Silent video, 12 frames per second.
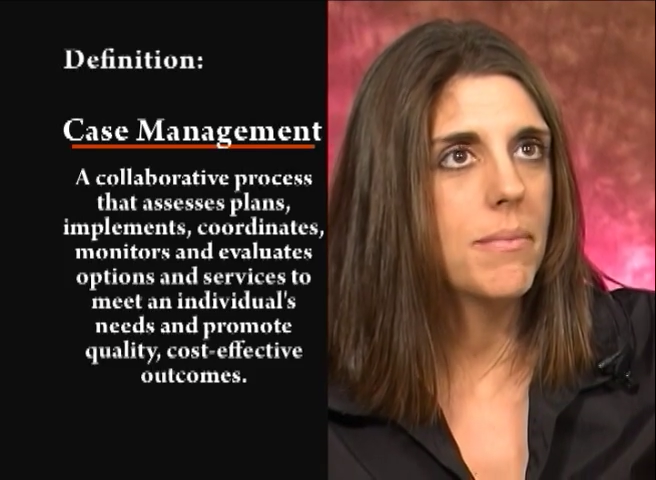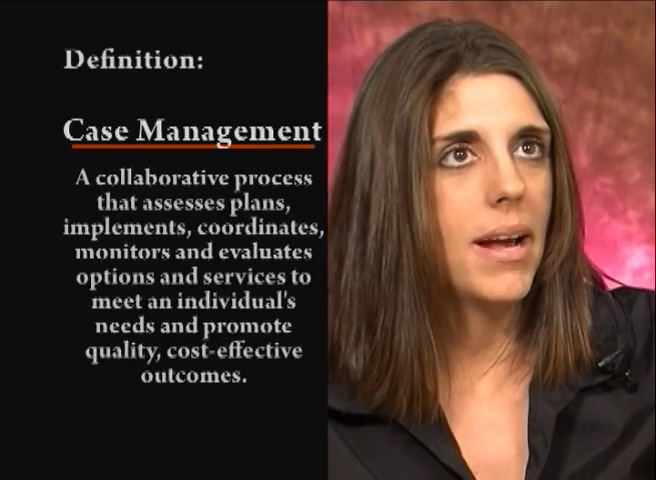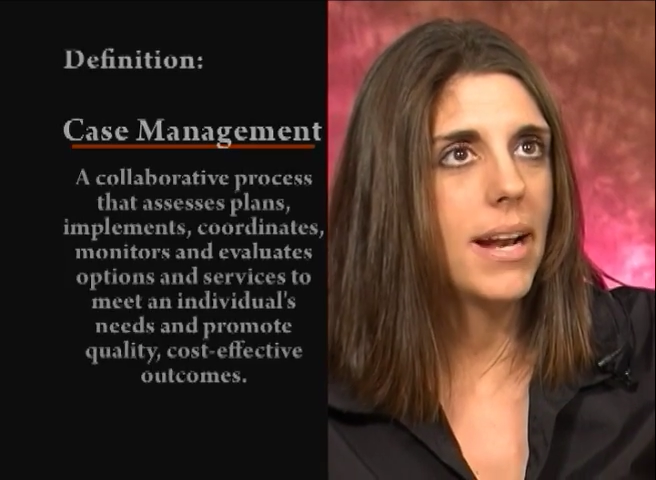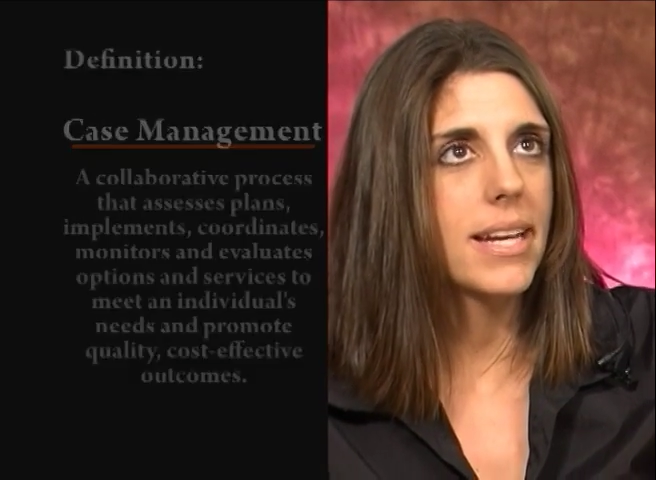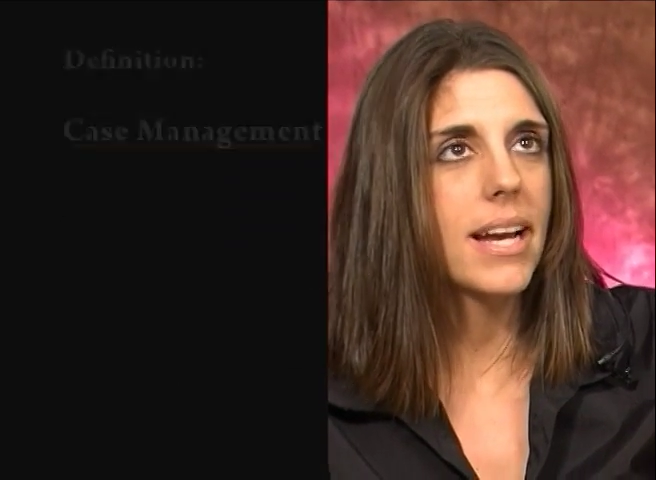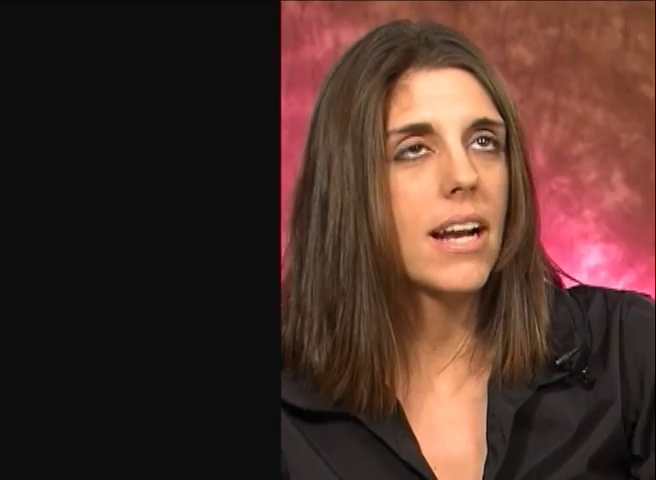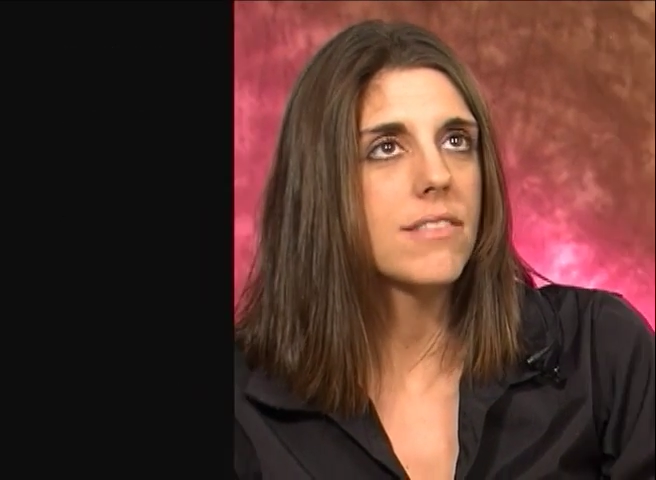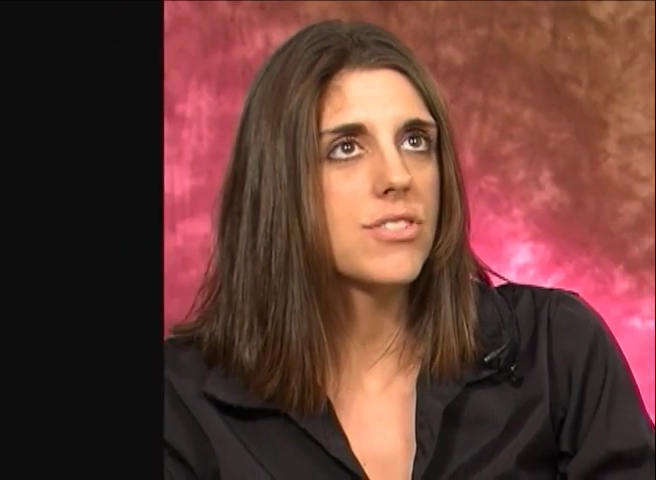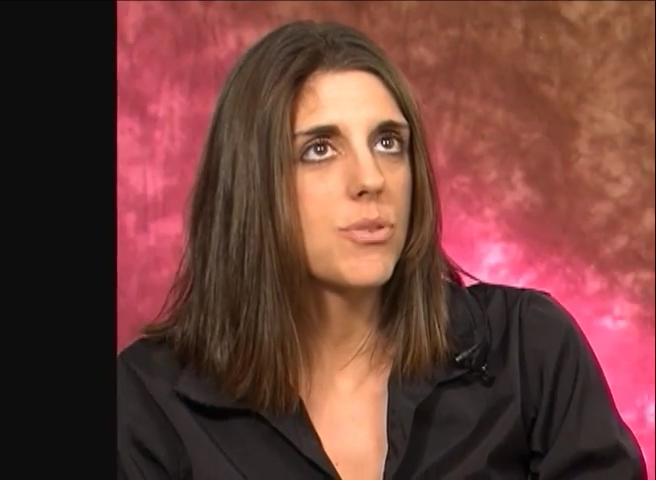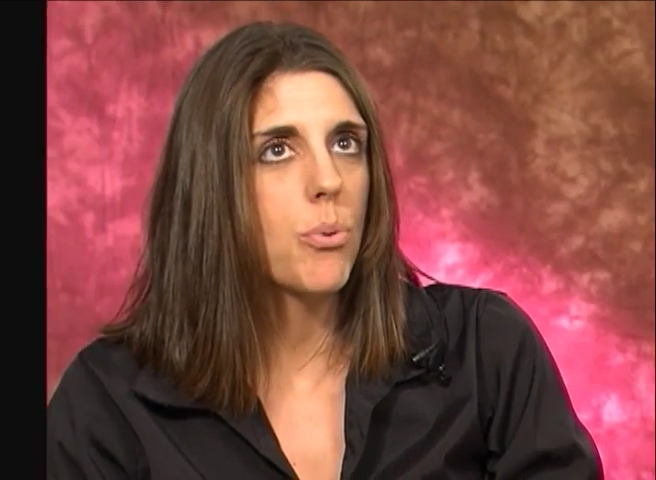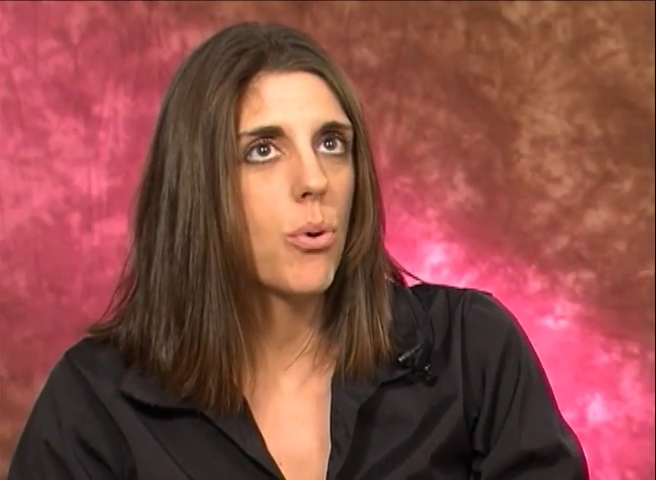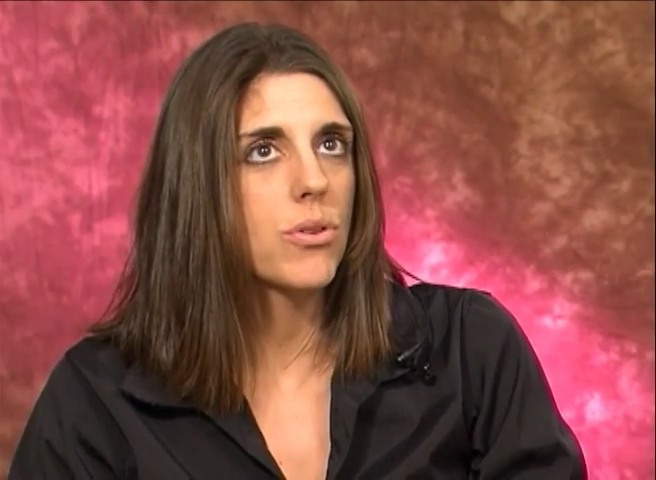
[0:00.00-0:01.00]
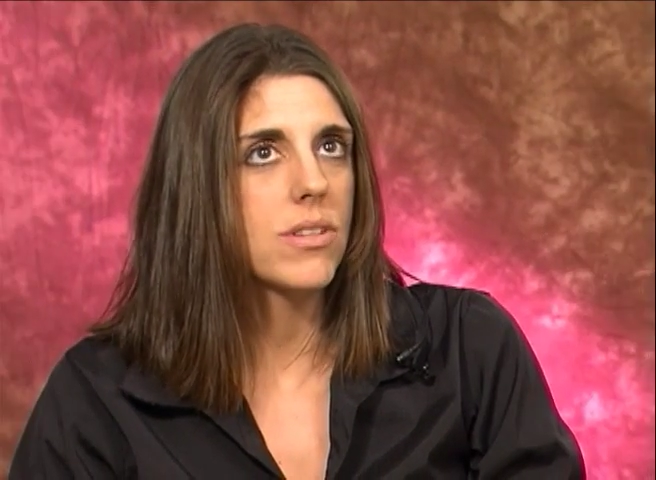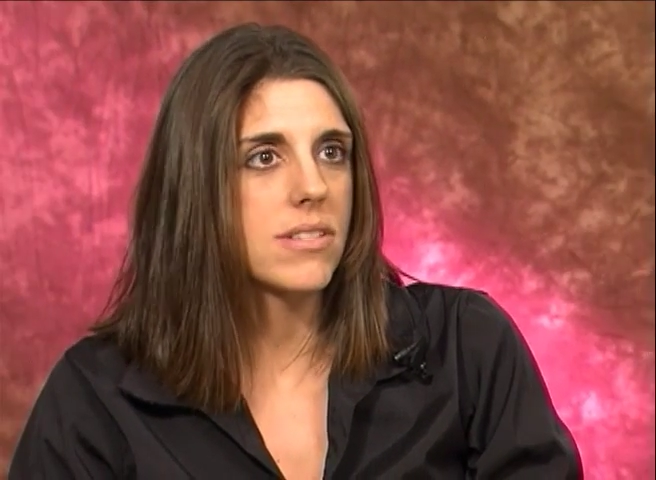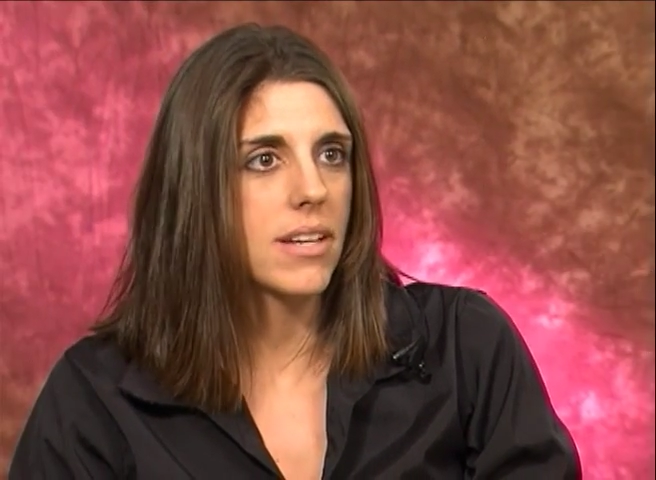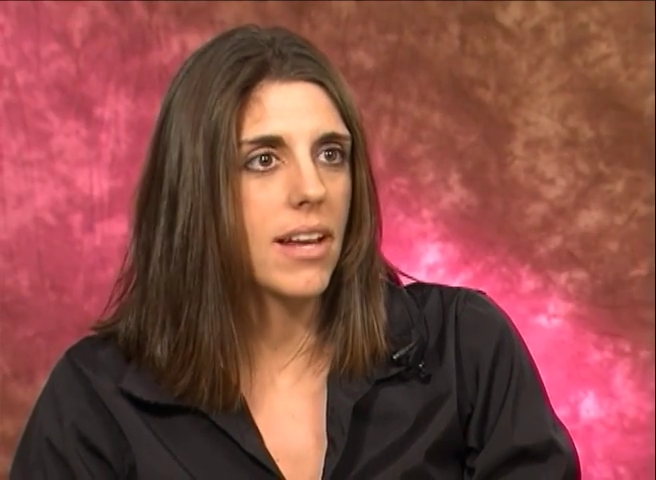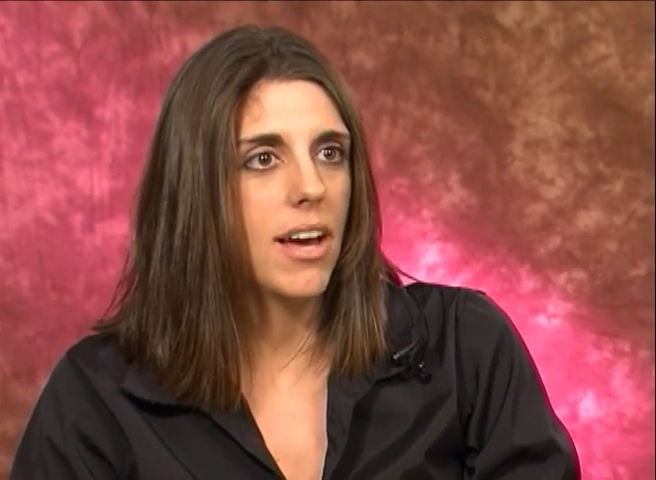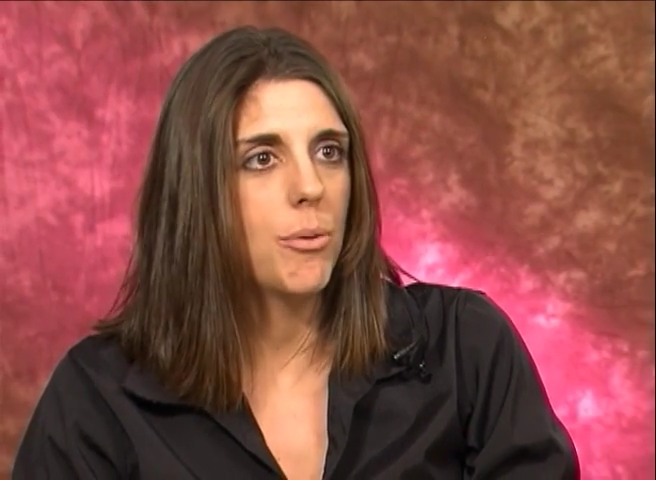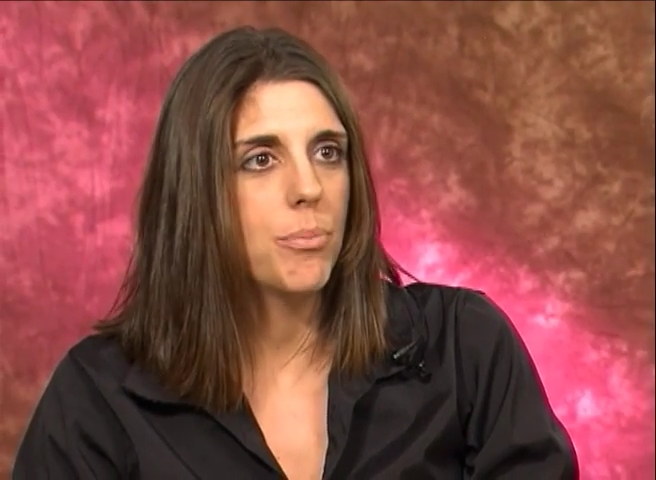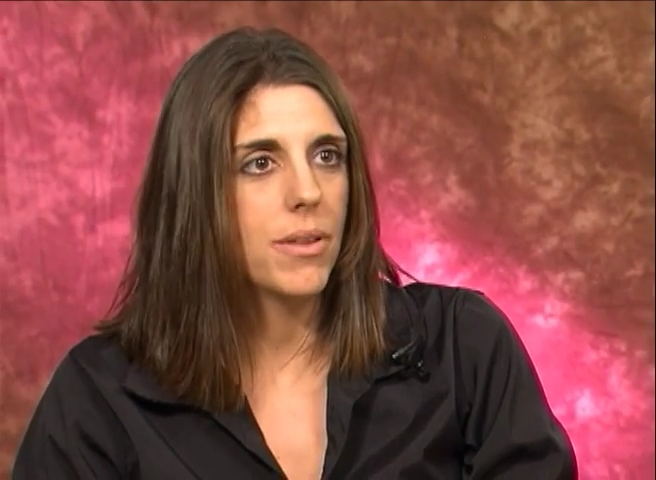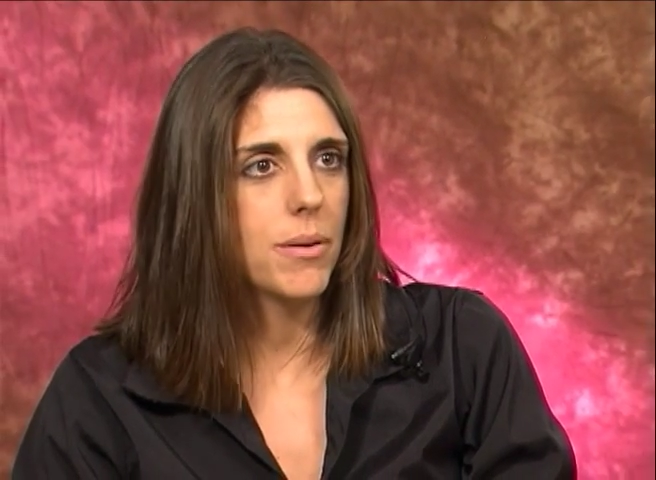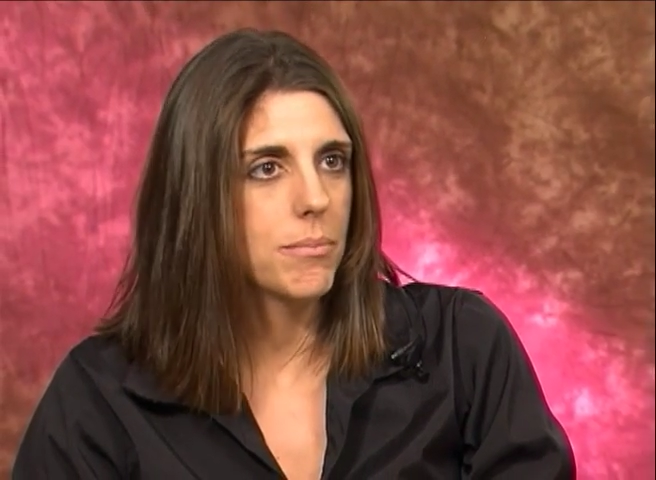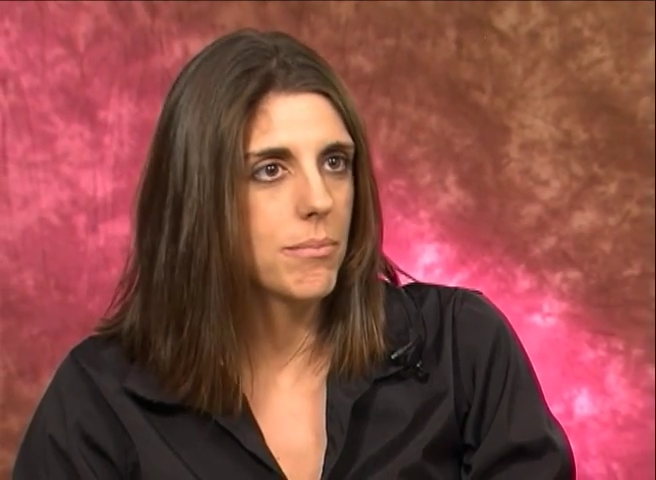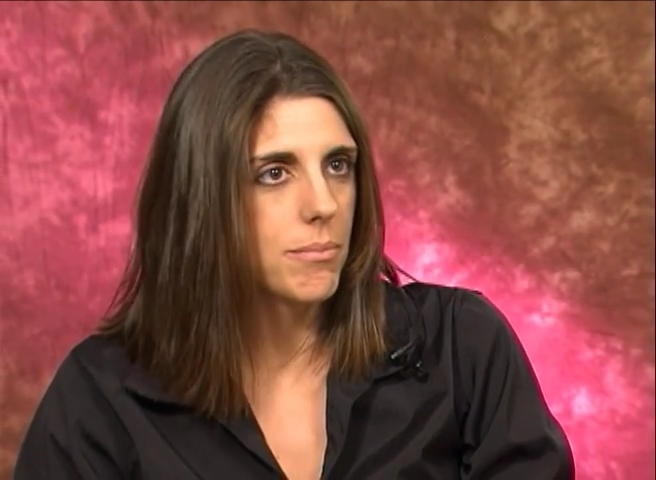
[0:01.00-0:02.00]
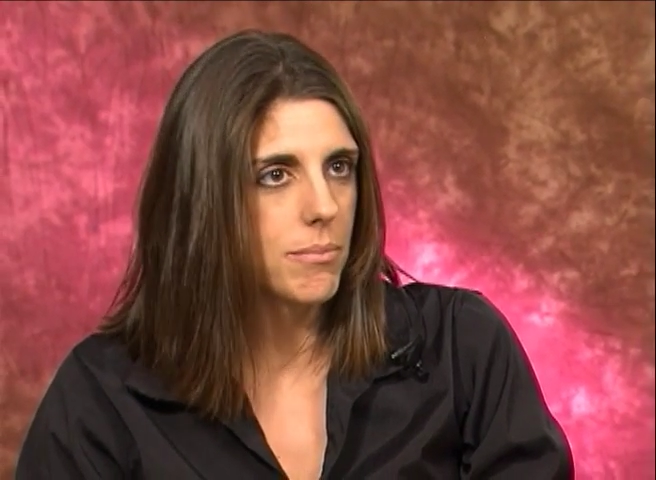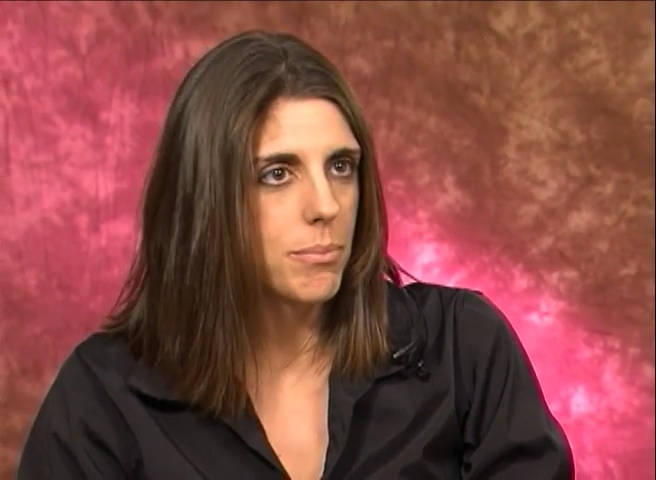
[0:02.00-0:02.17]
any kind of support that's going to help them